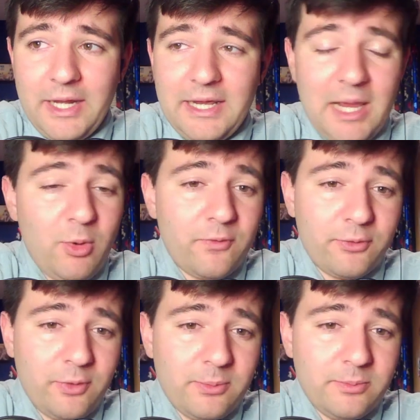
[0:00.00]
came over
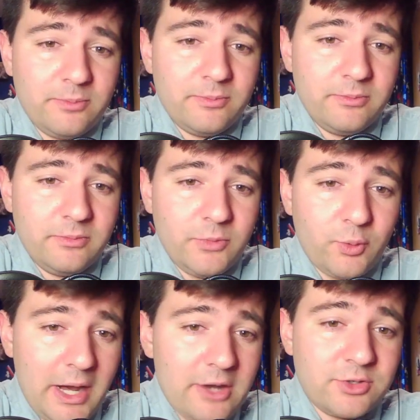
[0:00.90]
from the
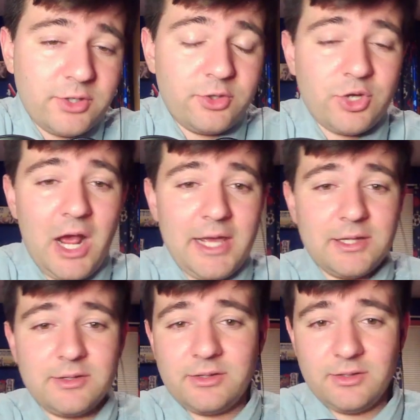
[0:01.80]
Raiders to the
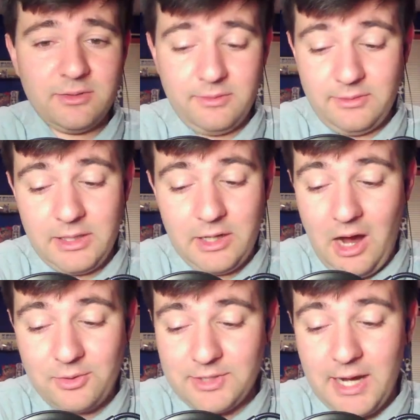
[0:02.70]
Giants, you know, I
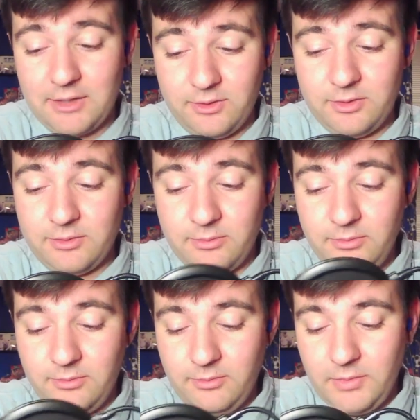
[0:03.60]
was saying to,
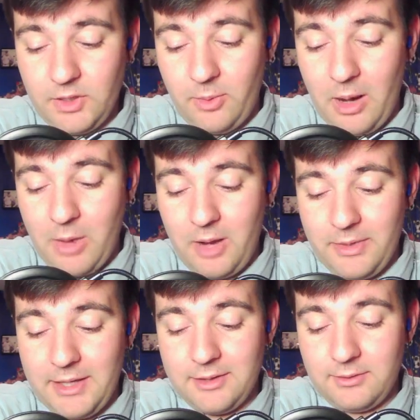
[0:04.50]
you know, my mom
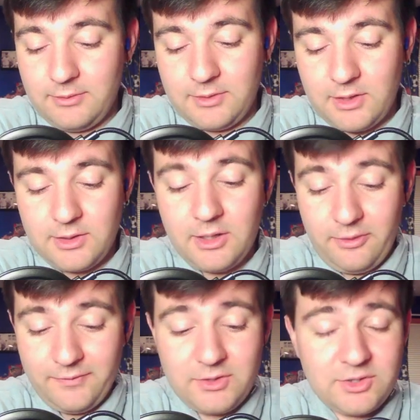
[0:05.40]
that, that you know,
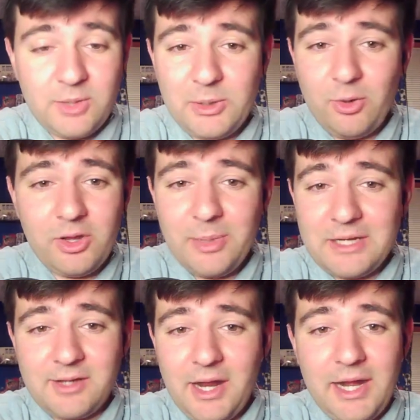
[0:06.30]
this is going to be one of the
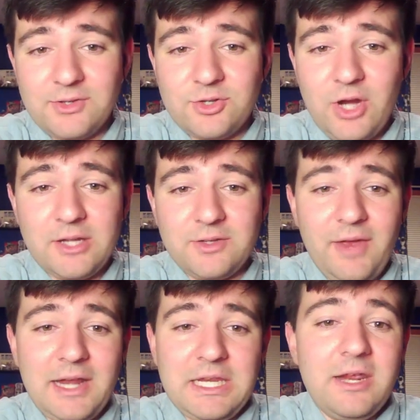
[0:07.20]
best tight ends the Giants have
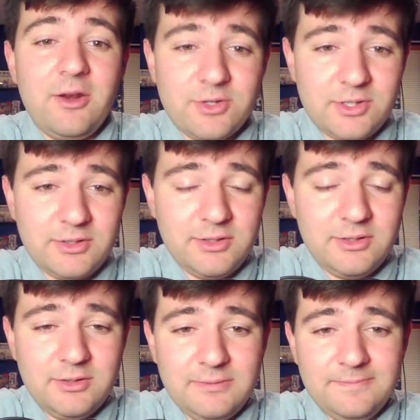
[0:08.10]
had in years.
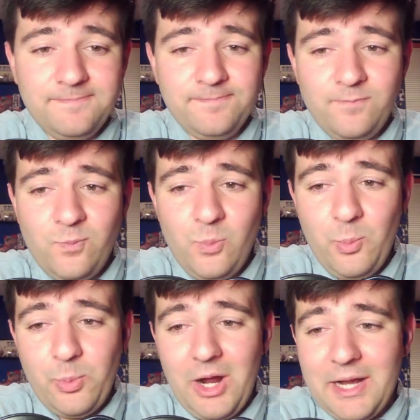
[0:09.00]

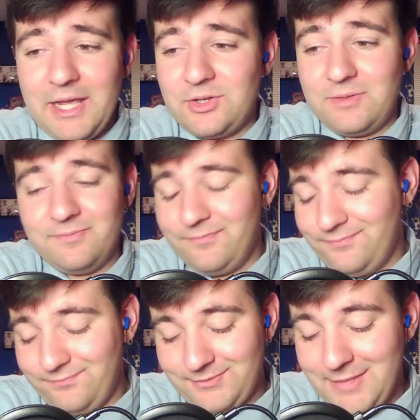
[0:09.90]
But it
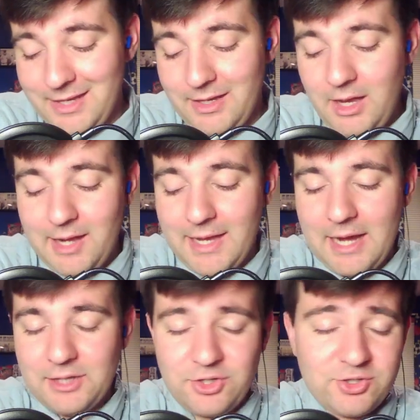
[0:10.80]
again,
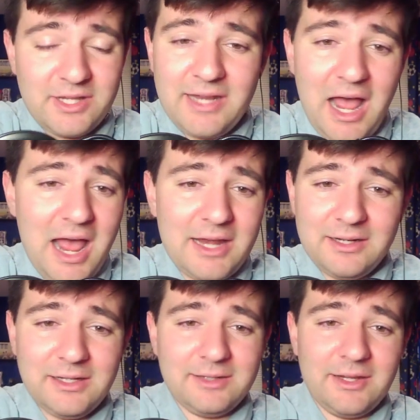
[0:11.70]
it just did not
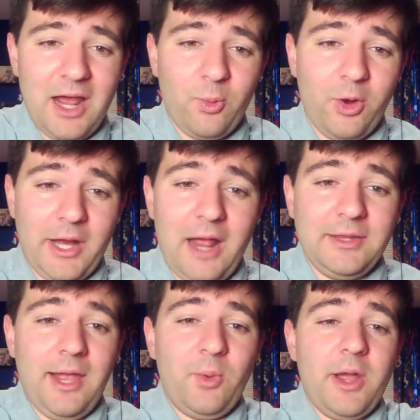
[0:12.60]
it did not work out
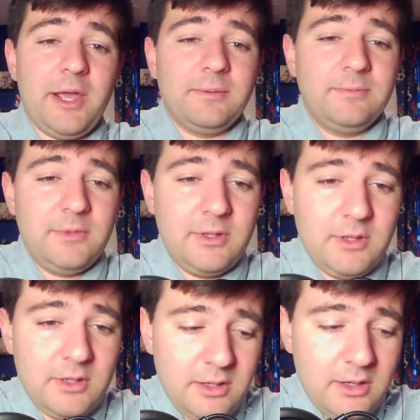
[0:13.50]
that way.
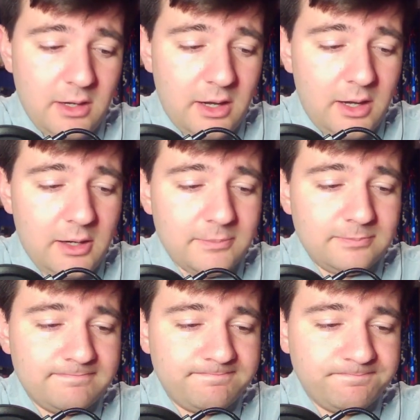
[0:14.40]
Um